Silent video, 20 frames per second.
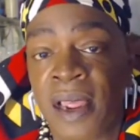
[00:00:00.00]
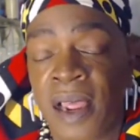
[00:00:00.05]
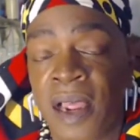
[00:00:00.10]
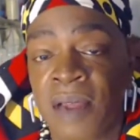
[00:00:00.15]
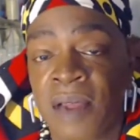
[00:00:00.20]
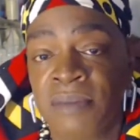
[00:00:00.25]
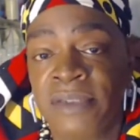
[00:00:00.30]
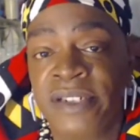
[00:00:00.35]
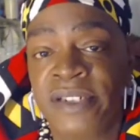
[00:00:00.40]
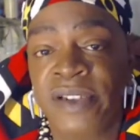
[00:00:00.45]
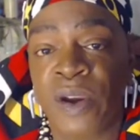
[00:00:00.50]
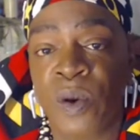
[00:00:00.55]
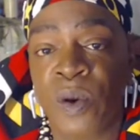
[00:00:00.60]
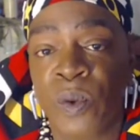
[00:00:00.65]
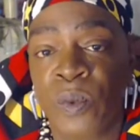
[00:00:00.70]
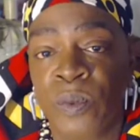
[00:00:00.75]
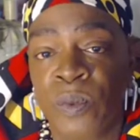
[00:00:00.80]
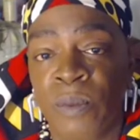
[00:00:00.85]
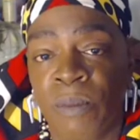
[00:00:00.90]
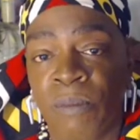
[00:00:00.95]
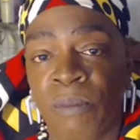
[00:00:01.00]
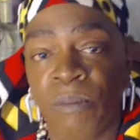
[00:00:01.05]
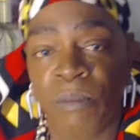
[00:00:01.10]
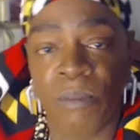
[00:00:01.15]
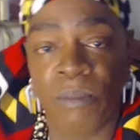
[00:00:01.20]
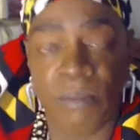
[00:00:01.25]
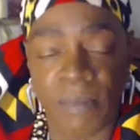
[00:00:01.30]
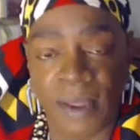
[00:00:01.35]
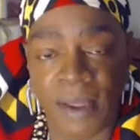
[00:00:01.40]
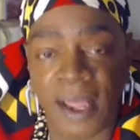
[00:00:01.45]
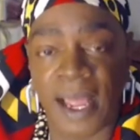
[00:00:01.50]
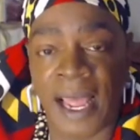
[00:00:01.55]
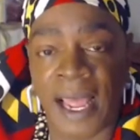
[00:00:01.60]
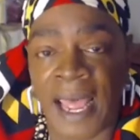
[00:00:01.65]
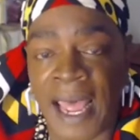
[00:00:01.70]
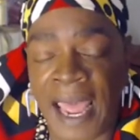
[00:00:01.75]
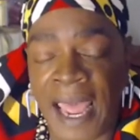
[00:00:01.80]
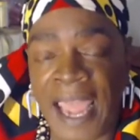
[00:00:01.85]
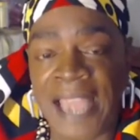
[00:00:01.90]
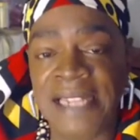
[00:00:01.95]
So
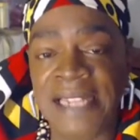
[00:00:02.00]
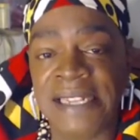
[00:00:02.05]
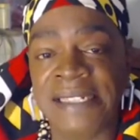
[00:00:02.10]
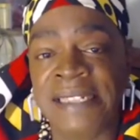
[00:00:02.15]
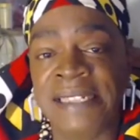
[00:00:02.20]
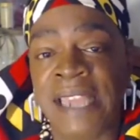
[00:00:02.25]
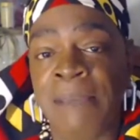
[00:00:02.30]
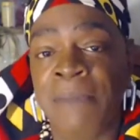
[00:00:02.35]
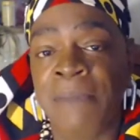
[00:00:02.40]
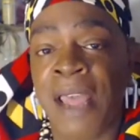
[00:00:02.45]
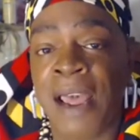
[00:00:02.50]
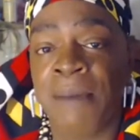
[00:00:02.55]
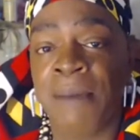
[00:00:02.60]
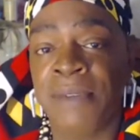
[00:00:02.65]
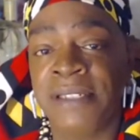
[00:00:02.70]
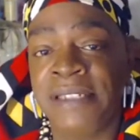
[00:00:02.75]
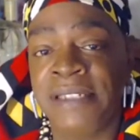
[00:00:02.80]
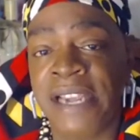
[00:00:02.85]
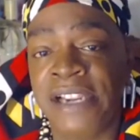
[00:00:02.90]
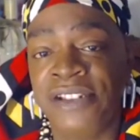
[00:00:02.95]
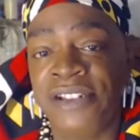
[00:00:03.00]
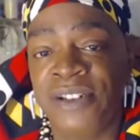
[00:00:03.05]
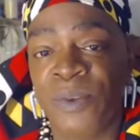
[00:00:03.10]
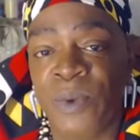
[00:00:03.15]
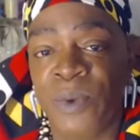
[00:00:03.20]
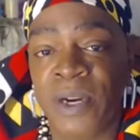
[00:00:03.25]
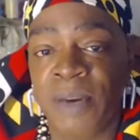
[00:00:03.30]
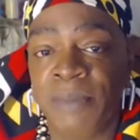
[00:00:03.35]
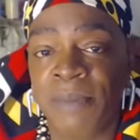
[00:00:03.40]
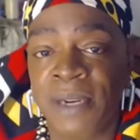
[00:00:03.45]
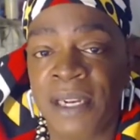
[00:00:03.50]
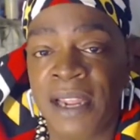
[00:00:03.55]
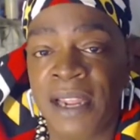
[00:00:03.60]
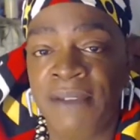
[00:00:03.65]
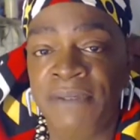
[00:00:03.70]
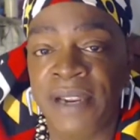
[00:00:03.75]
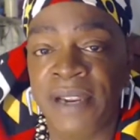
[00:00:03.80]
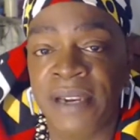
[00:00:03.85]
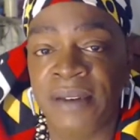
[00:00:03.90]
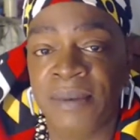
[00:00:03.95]
I had the same conversation with a
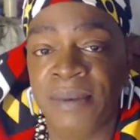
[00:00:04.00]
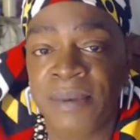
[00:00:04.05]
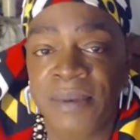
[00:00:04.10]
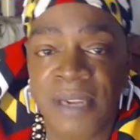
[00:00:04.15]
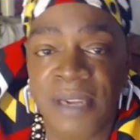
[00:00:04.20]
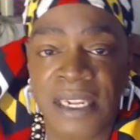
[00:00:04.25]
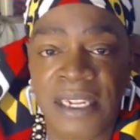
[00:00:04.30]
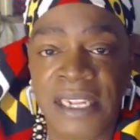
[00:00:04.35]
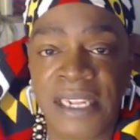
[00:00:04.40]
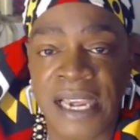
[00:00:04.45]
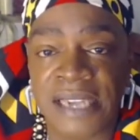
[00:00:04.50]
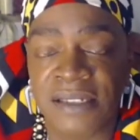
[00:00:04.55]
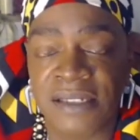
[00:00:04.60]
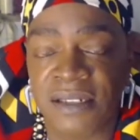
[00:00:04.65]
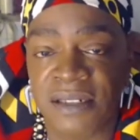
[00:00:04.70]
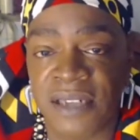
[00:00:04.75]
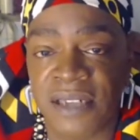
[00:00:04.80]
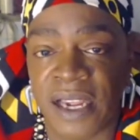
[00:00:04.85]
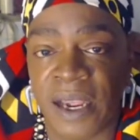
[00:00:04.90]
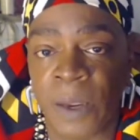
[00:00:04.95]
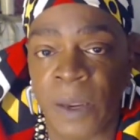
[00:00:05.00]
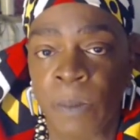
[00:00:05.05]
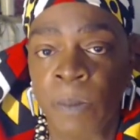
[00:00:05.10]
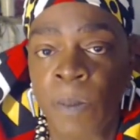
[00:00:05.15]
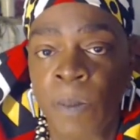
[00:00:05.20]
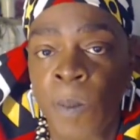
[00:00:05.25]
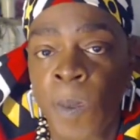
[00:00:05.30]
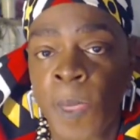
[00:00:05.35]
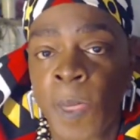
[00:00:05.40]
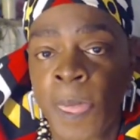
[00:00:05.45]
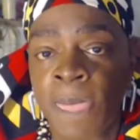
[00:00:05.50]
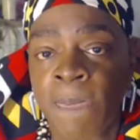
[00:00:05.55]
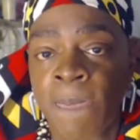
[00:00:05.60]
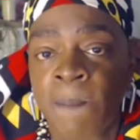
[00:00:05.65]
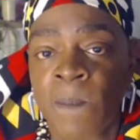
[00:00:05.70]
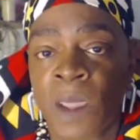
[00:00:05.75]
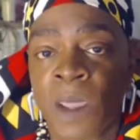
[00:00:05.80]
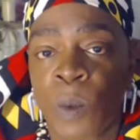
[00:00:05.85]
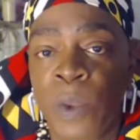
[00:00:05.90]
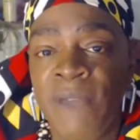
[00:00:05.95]
beloved yesterday.
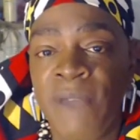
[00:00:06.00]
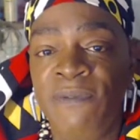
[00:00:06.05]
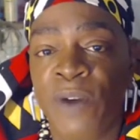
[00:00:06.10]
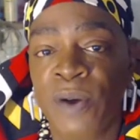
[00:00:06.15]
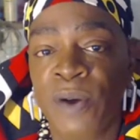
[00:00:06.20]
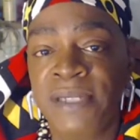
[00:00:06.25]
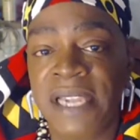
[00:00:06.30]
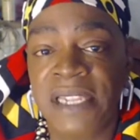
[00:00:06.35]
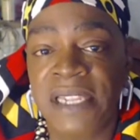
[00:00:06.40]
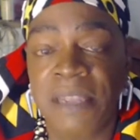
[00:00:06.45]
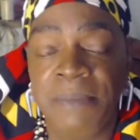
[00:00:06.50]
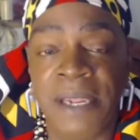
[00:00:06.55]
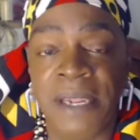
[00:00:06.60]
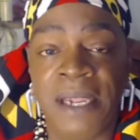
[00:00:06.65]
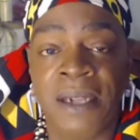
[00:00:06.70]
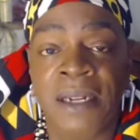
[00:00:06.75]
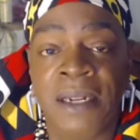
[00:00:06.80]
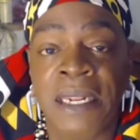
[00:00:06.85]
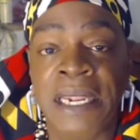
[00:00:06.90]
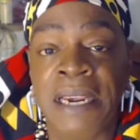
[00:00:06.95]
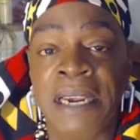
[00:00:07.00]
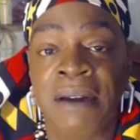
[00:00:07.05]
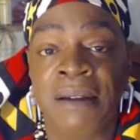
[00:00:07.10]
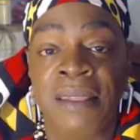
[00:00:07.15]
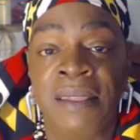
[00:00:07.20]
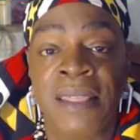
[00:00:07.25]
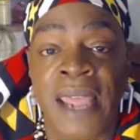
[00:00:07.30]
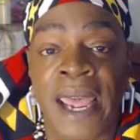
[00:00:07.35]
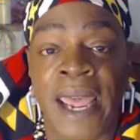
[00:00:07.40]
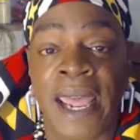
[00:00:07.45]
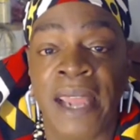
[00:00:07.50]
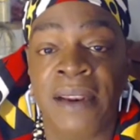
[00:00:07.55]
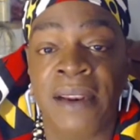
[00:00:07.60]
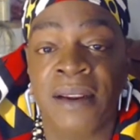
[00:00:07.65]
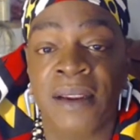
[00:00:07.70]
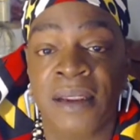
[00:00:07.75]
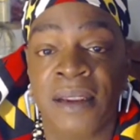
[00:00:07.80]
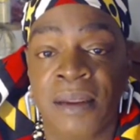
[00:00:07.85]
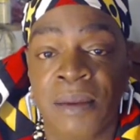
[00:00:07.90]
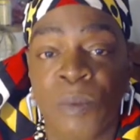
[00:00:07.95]
We first have to be clear that
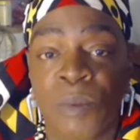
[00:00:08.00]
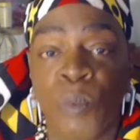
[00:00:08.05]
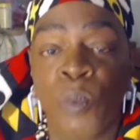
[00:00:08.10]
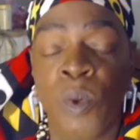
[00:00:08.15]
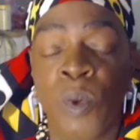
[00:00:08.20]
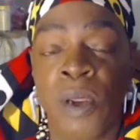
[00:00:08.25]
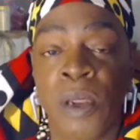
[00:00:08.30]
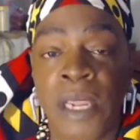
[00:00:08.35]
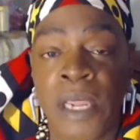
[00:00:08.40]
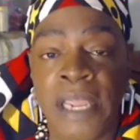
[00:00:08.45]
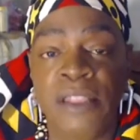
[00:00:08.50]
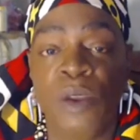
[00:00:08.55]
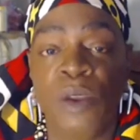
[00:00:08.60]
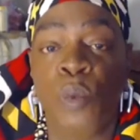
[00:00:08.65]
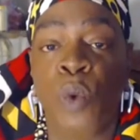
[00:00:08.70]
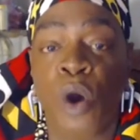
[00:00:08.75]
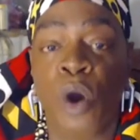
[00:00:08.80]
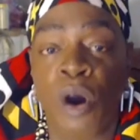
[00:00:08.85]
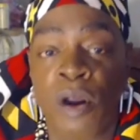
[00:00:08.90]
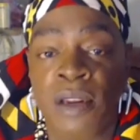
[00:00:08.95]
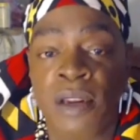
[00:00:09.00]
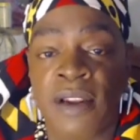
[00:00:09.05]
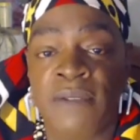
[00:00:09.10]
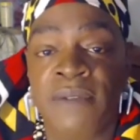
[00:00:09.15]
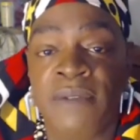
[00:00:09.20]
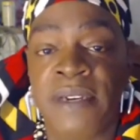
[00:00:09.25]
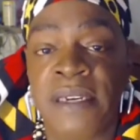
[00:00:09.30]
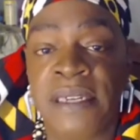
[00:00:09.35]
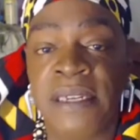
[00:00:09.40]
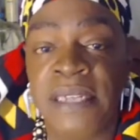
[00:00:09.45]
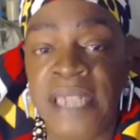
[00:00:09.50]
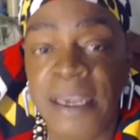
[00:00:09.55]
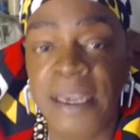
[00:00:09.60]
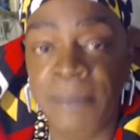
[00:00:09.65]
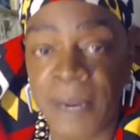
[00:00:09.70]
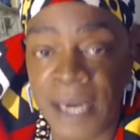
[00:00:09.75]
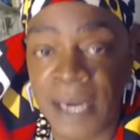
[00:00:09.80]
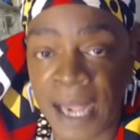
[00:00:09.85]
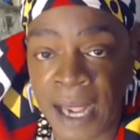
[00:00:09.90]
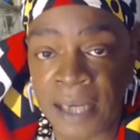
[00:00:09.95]
in the world of
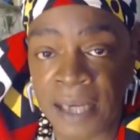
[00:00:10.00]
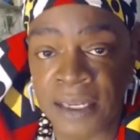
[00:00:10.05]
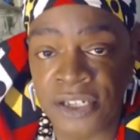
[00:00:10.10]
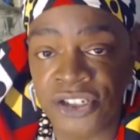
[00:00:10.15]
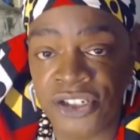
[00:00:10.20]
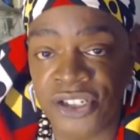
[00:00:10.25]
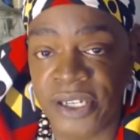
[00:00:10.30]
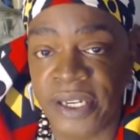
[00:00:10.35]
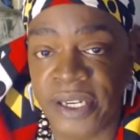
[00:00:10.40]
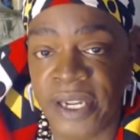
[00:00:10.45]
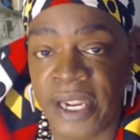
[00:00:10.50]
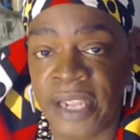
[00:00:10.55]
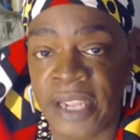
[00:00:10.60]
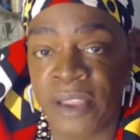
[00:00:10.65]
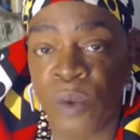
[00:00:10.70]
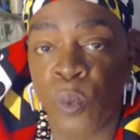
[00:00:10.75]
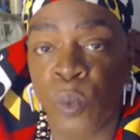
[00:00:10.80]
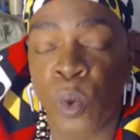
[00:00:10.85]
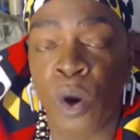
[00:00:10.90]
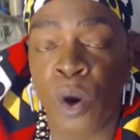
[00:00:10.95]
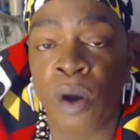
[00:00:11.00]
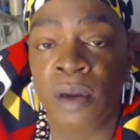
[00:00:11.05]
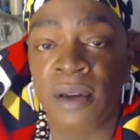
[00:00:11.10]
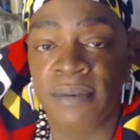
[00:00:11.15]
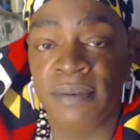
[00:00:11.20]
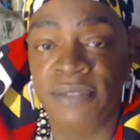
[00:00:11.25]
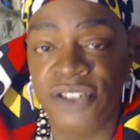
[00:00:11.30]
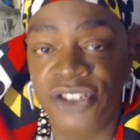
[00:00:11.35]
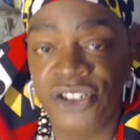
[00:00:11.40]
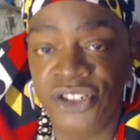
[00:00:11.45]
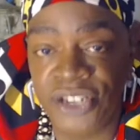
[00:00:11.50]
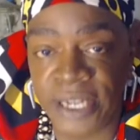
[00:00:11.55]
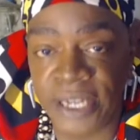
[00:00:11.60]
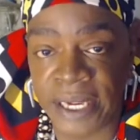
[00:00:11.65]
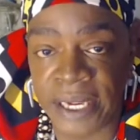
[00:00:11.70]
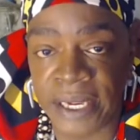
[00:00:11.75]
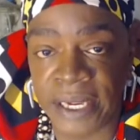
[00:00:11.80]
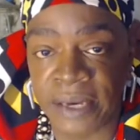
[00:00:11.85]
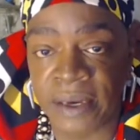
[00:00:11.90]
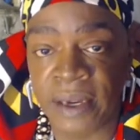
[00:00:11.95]
demonology, in the world of
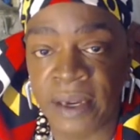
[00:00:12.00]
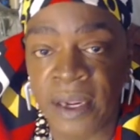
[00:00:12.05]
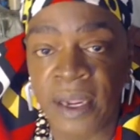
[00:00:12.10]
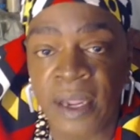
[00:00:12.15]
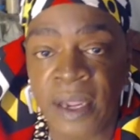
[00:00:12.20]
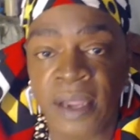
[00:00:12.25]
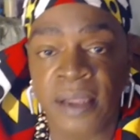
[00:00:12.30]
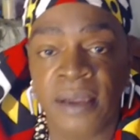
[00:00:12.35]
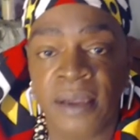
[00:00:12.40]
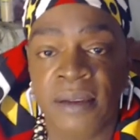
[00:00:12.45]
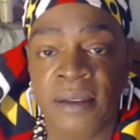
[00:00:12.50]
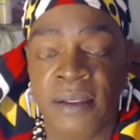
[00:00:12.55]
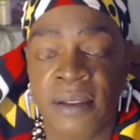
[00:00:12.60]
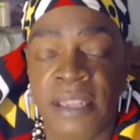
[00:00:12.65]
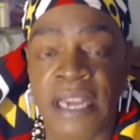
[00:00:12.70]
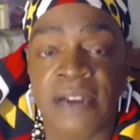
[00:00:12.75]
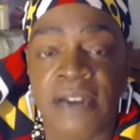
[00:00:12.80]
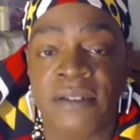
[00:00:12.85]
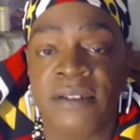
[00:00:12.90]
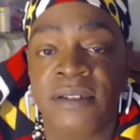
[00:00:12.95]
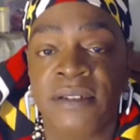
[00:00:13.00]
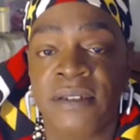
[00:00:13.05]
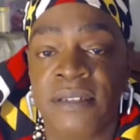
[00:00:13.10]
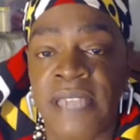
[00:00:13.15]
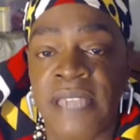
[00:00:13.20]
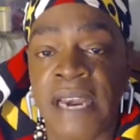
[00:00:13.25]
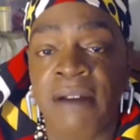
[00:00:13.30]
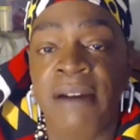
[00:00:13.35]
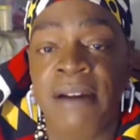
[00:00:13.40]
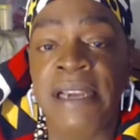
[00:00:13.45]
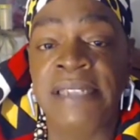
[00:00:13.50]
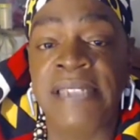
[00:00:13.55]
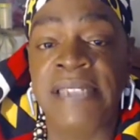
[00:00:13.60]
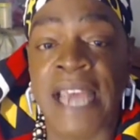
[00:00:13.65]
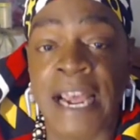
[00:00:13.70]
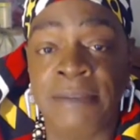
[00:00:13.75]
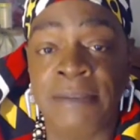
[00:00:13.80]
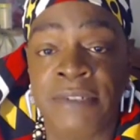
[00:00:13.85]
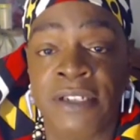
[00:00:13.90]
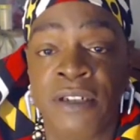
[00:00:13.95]
jinn, there is
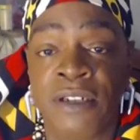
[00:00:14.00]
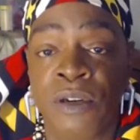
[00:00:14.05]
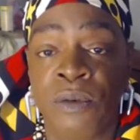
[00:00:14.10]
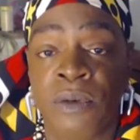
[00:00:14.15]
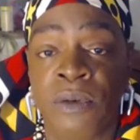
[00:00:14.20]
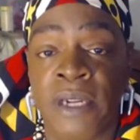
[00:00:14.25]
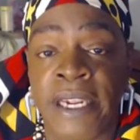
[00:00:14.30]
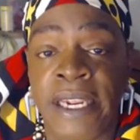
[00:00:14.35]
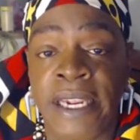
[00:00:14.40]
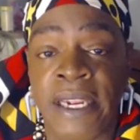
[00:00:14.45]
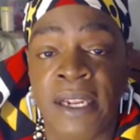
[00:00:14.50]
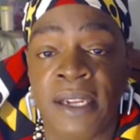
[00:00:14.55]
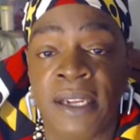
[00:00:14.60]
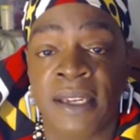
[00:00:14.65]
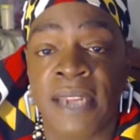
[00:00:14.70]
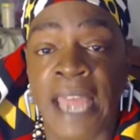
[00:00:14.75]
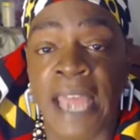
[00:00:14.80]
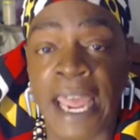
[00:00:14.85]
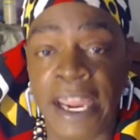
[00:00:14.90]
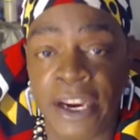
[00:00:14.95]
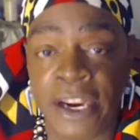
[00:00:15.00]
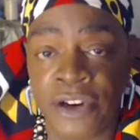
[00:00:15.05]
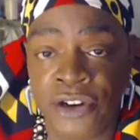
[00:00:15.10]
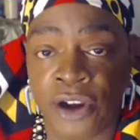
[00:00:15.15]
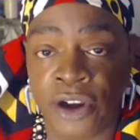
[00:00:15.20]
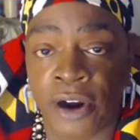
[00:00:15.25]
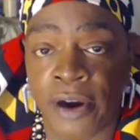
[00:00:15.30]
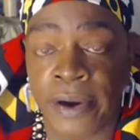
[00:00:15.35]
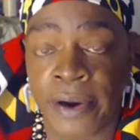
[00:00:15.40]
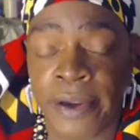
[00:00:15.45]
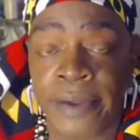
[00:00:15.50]
absolutely light and dark,